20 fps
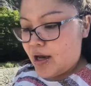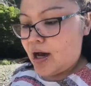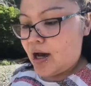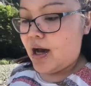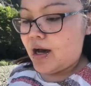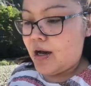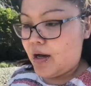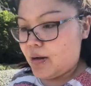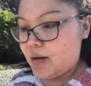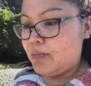
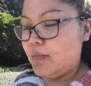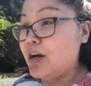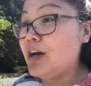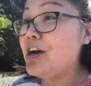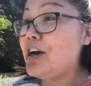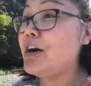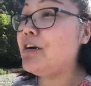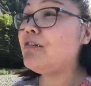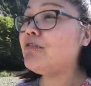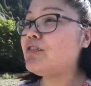Um,
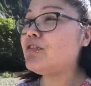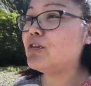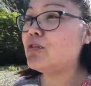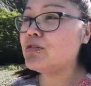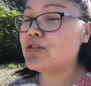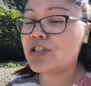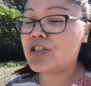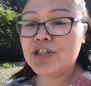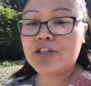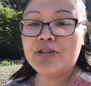for
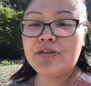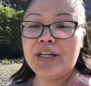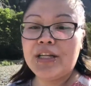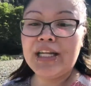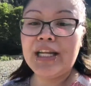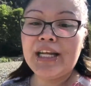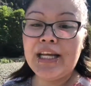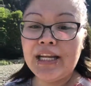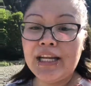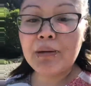those that are
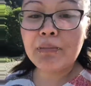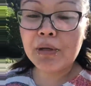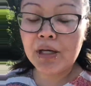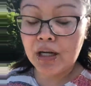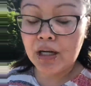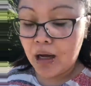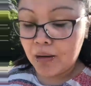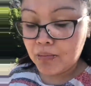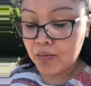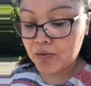tuning in, I'm
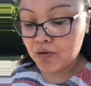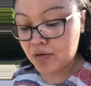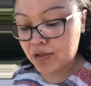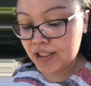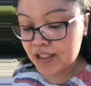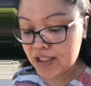going to upload